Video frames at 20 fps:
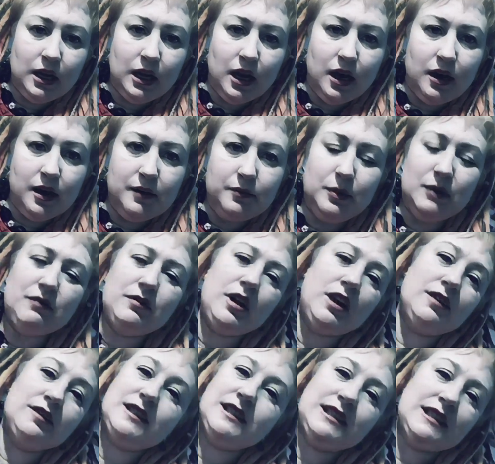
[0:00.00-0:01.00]
I've been
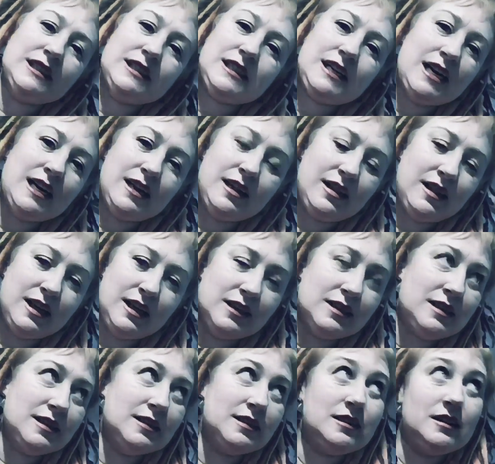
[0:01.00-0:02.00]
involved in this kind of thing
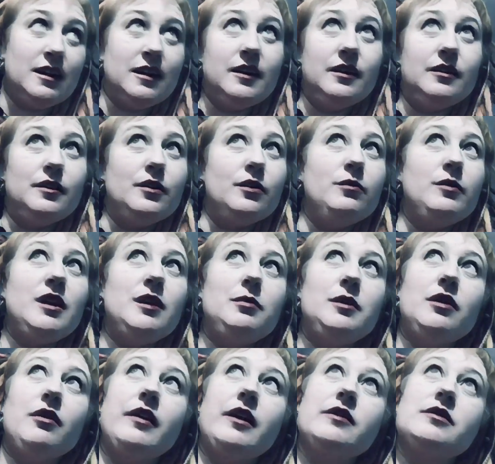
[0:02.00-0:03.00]
since, I don't know,
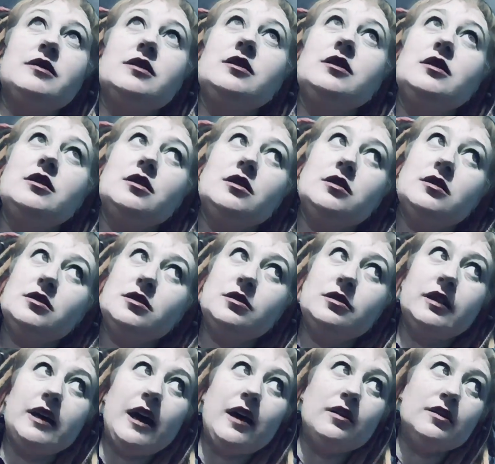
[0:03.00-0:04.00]
maybe around
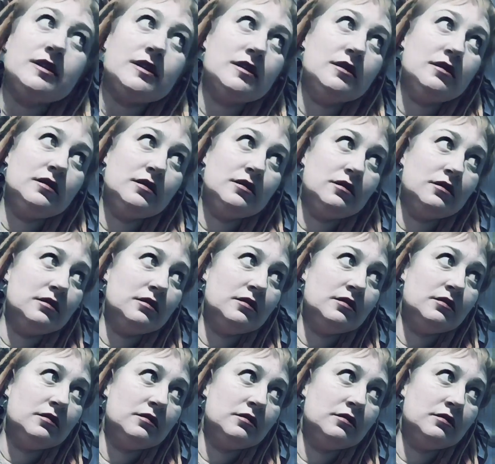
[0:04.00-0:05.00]

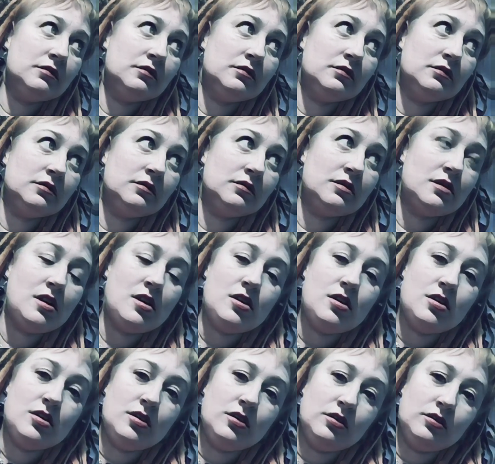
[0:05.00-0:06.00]

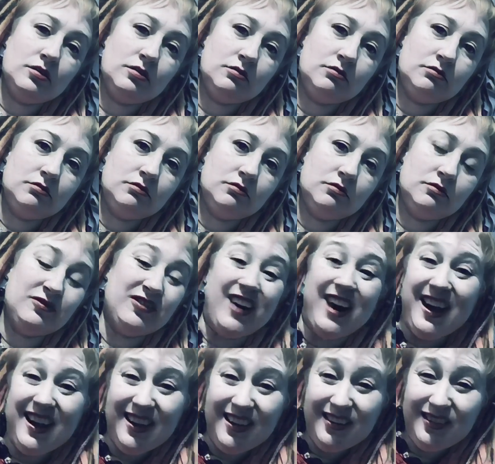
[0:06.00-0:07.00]

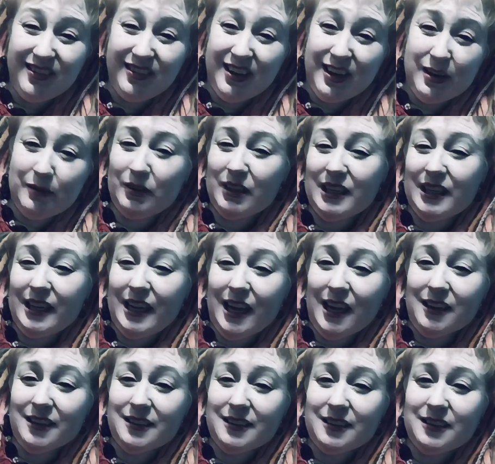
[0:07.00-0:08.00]
2005, I'm going to
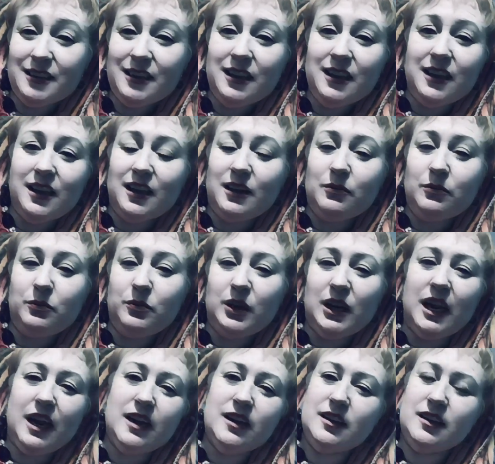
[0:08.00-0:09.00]
guess. But
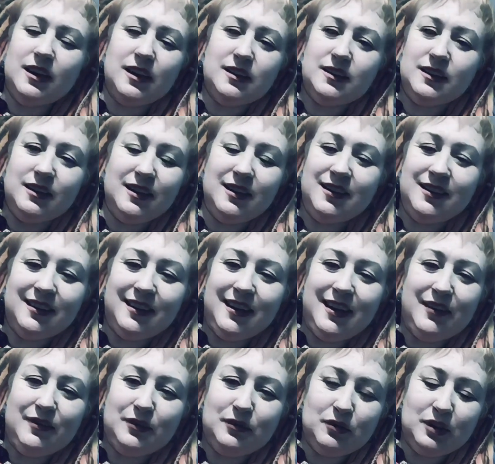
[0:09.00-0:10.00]
I
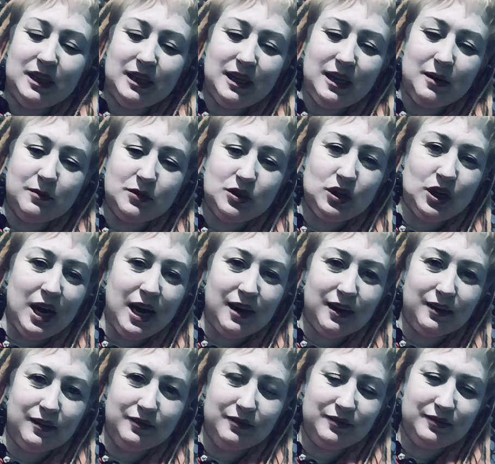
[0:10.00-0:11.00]
haven't really kept
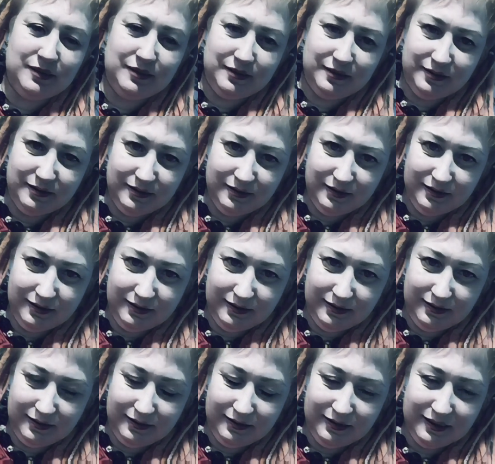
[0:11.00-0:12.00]
track of
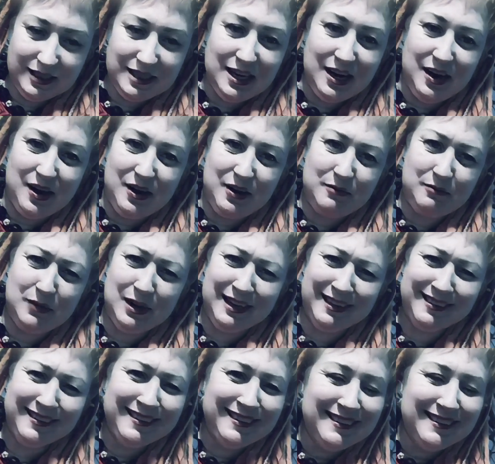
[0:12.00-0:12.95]
time.